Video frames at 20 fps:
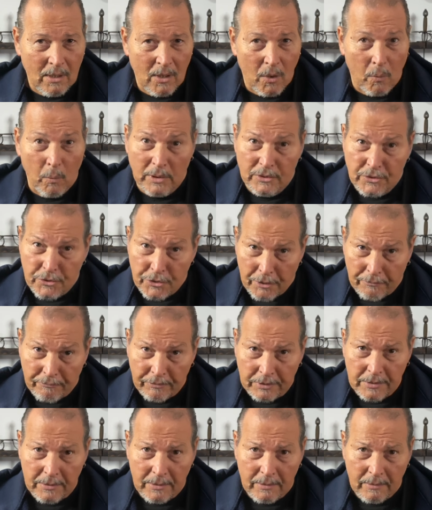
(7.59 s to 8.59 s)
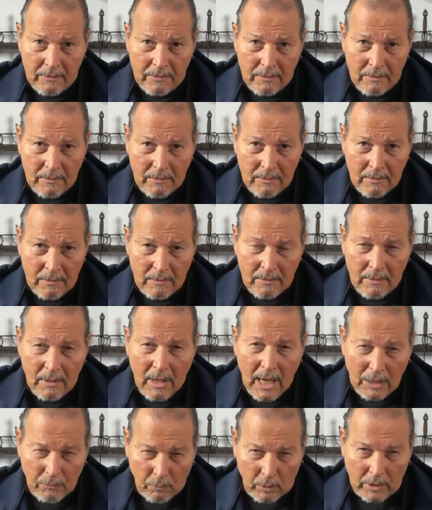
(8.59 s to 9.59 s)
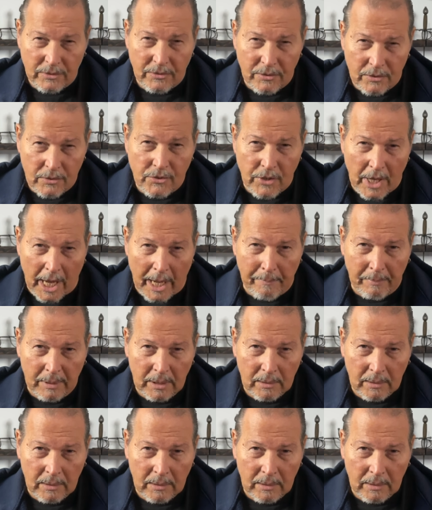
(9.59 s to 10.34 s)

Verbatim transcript: What's different and what's the same?